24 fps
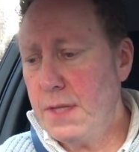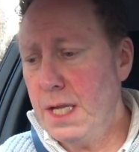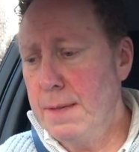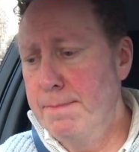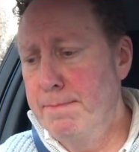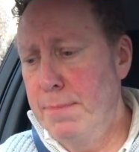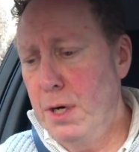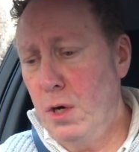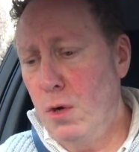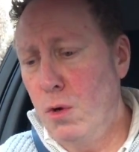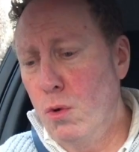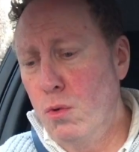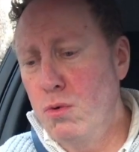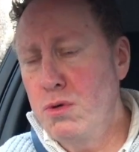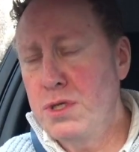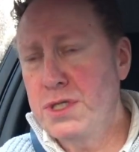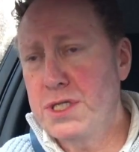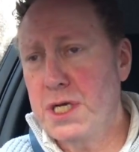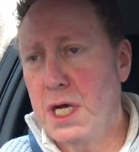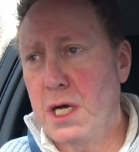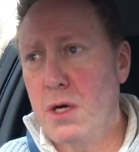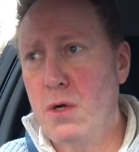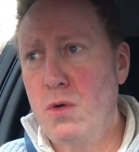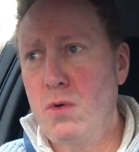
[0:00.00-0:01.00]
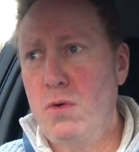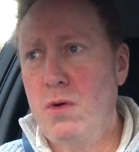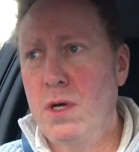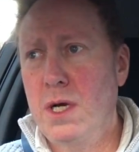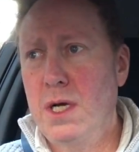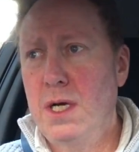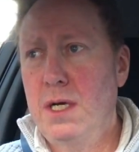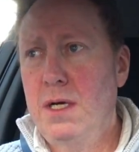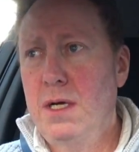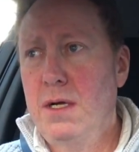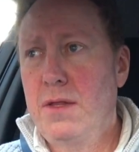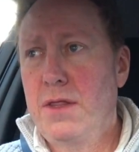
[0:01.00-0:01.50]
but also
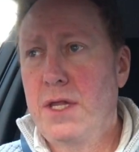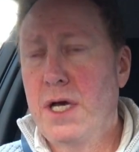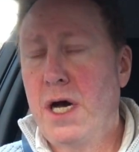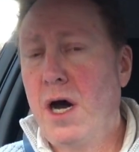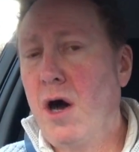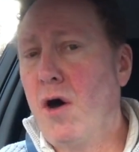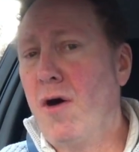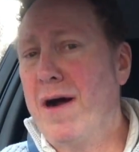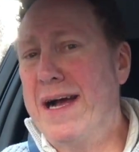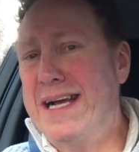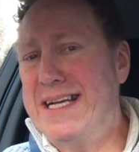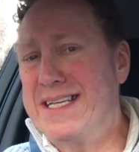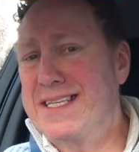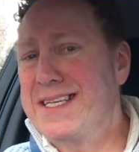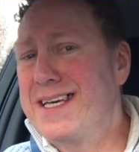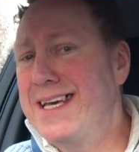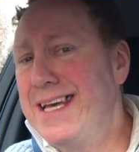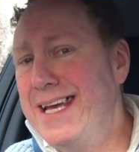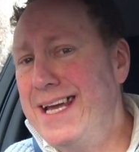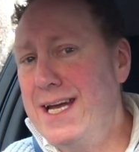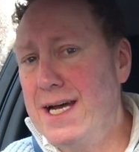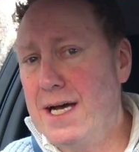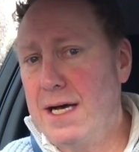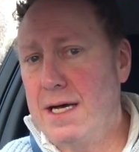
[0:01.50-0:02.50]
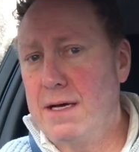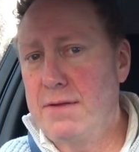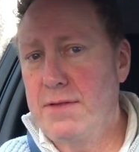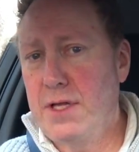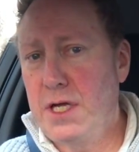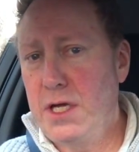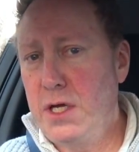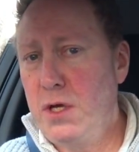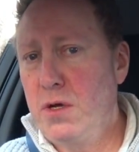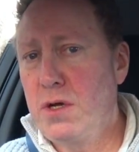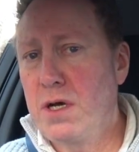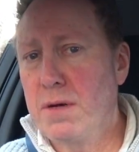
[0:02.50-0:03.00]
the highest gear
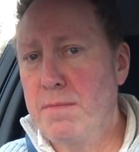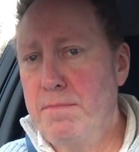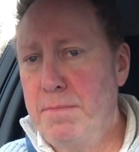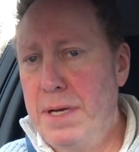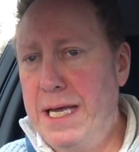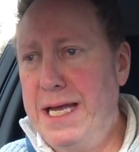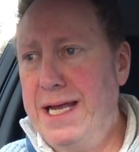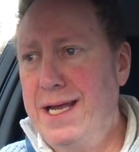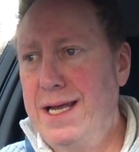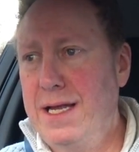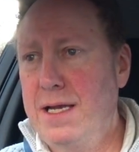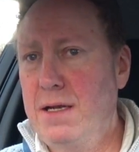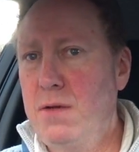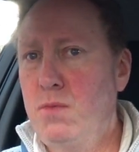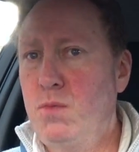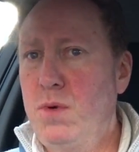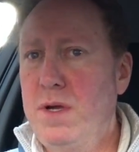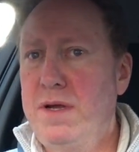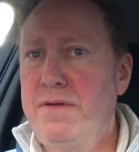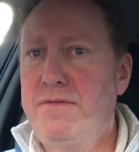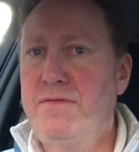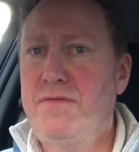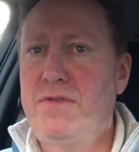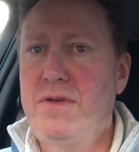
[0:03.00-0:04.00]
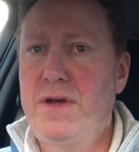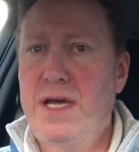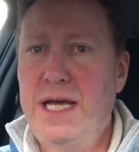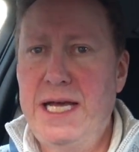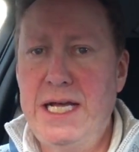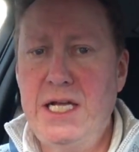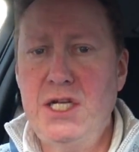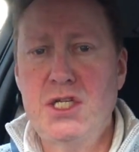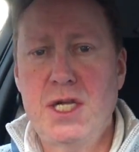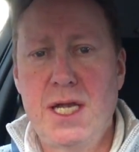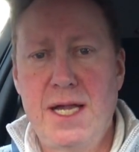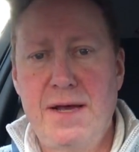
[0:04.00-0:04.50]
that you can be in with
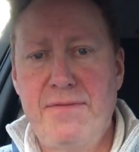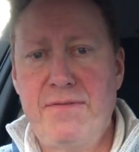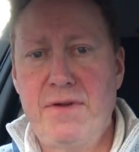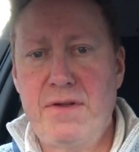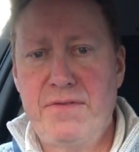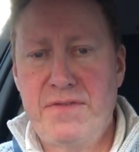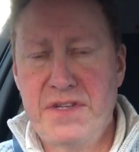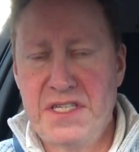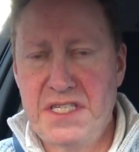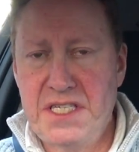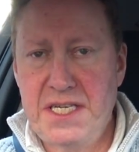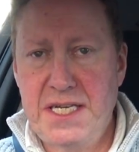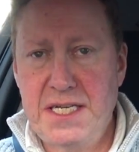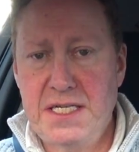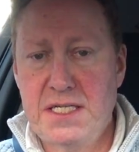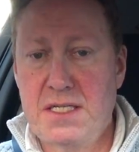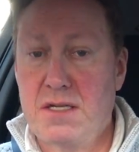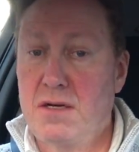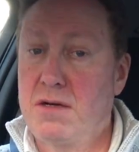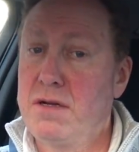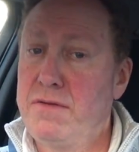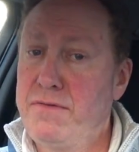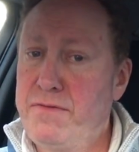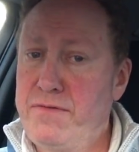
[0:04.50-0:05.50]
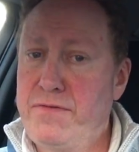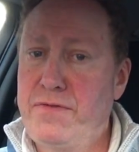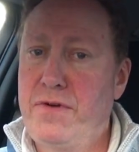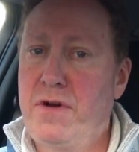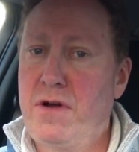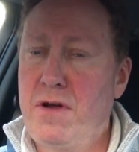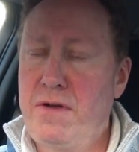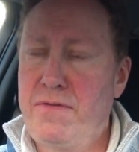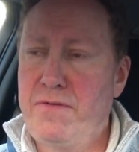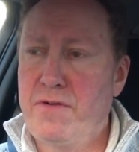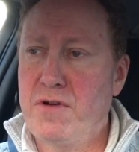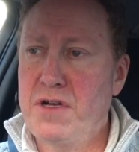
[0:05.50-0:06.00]
each level of assist on a
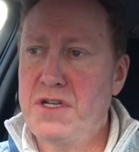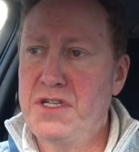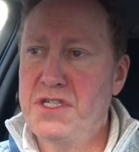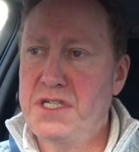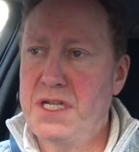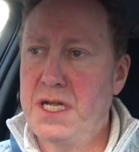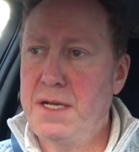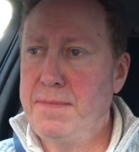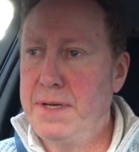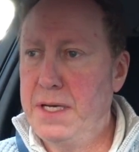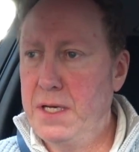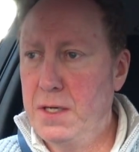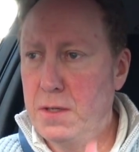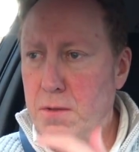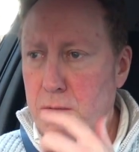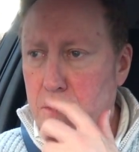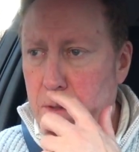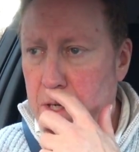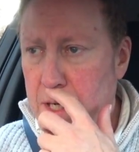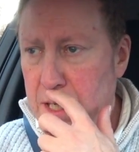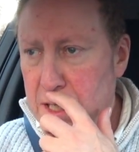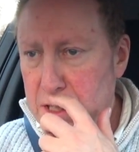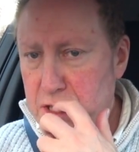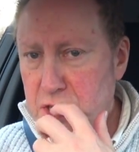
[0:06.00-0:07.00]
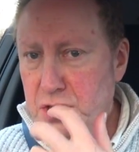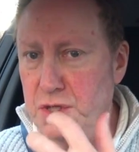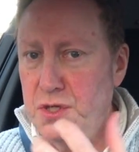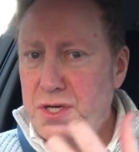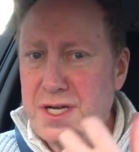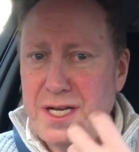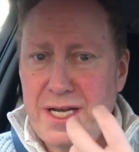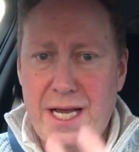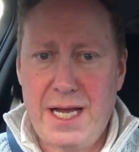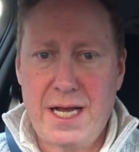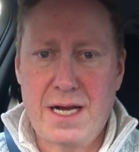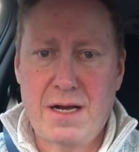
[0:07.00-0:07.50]
very steep hill, so you
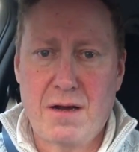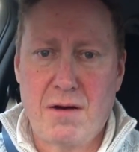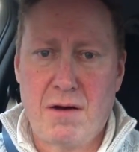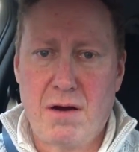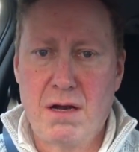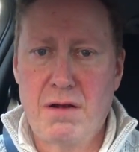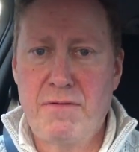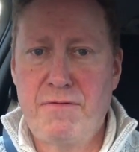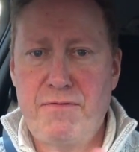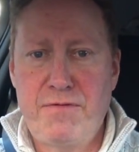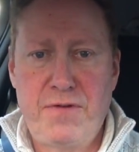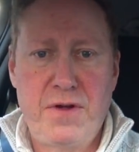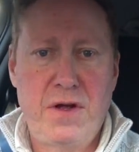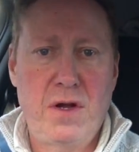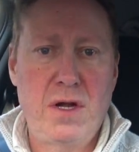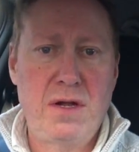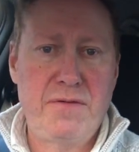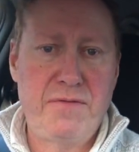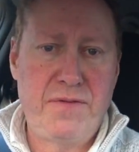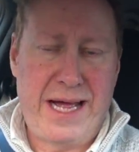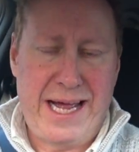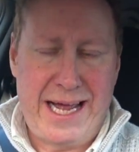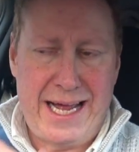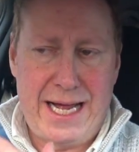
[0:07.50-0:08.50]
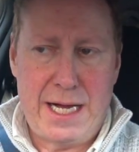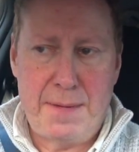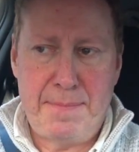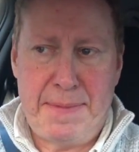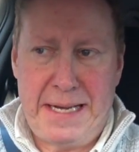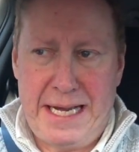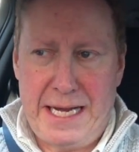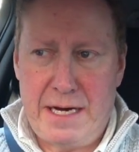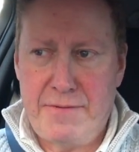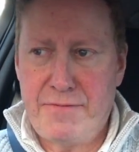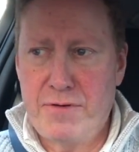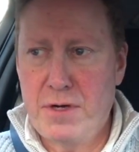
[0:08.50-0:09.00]
can get a kind of feel of how
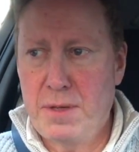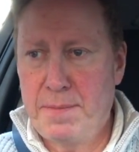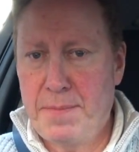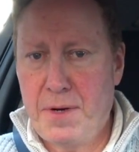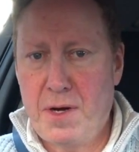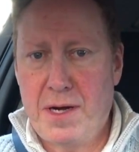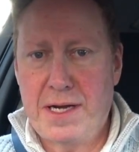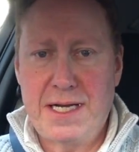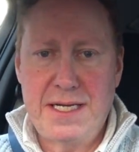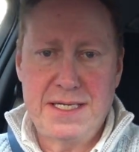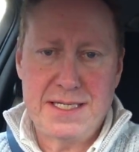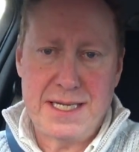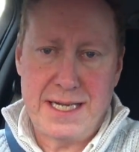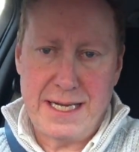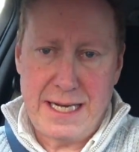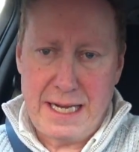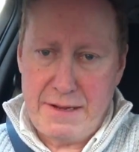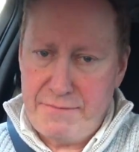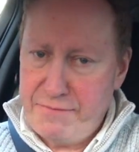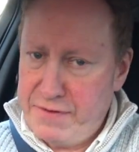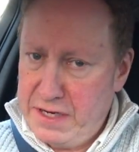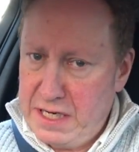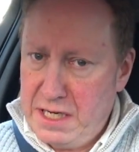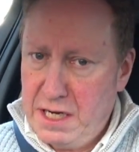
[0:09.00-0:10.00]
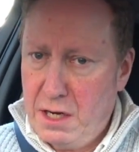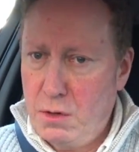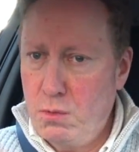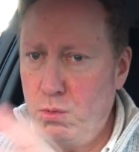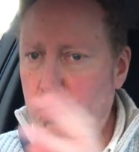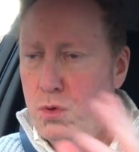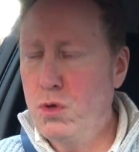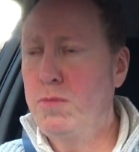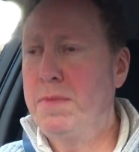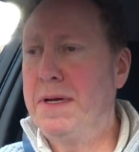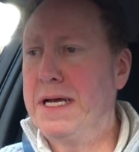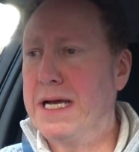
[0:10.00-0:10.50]
powerful the bike is. Now that video
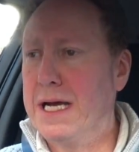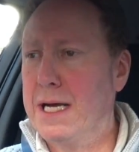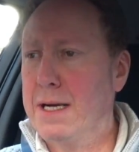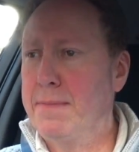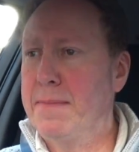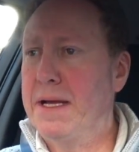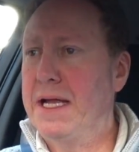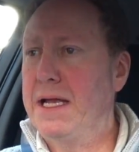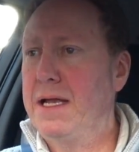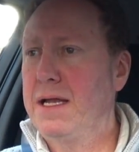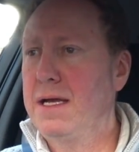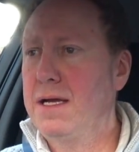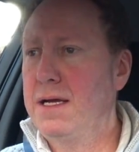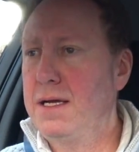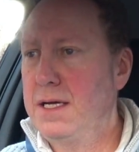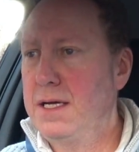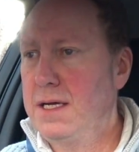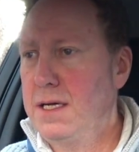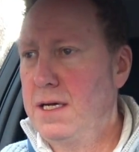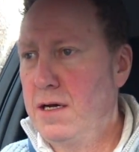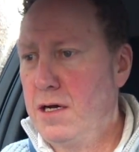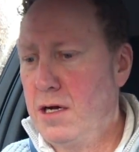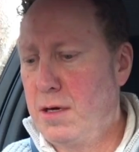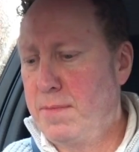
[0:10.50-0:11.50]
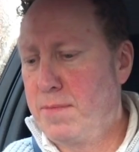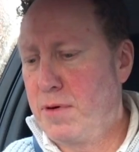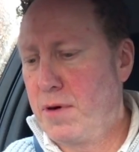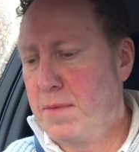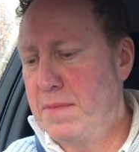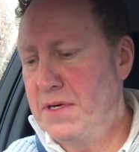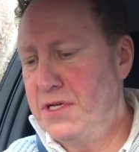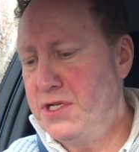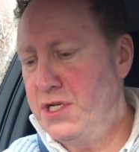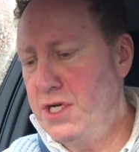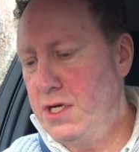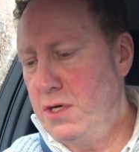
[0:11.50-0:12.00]
will be coming, I
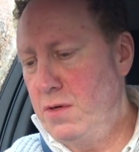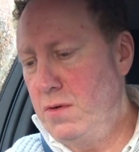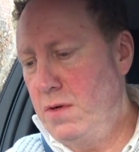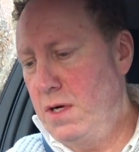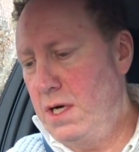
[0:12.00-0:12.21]
promise you.